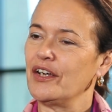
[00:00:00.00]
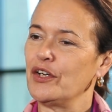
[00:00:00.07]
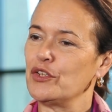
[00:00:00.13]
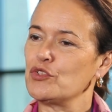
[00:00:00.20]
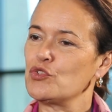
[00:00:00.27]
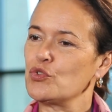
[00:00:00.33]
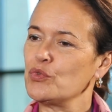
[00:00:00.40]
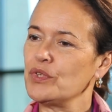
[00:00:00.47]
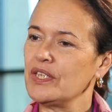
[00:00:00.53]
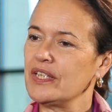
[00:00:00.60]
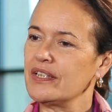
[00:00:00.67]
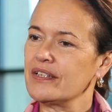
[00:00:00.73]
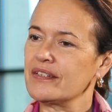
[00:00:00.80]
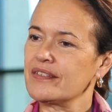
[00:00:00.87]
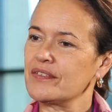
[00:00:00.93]
uh, two
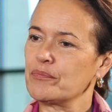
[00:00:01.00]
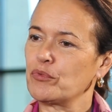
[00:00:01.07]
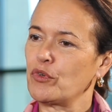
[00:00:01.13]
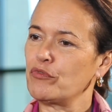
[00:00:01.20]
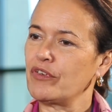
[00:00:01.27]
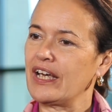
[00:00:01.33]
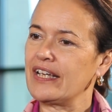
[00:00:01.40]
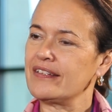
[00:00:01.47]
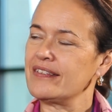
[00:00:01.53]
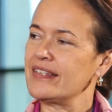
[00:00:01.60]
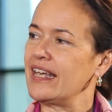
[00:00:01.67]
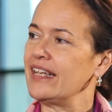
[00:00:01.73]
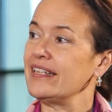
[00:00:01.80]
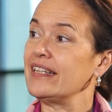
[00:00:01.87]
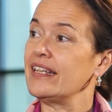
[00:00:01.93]
years
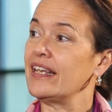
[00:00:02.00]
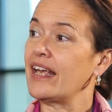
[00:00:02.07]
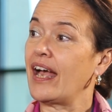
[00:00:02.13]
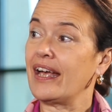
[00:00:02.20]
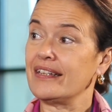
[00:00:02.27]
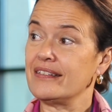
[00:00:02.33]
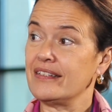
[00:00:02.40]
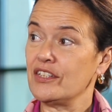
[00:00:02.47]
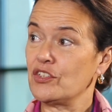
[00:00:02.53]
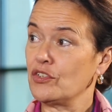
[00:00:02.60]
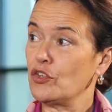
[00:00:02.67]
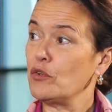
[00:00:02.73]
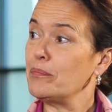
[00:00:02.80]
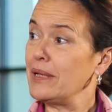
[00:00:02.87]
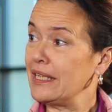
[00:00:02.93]
provides any
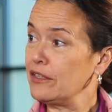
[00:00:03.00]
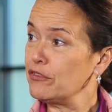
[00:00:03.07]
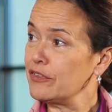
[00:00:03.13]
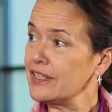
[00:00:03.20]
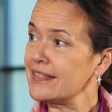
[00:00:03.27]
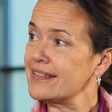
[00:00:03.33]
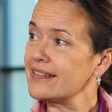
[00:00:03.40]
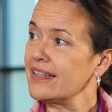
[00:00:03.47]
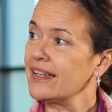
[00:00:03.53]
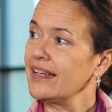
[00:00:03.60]
additional benefit.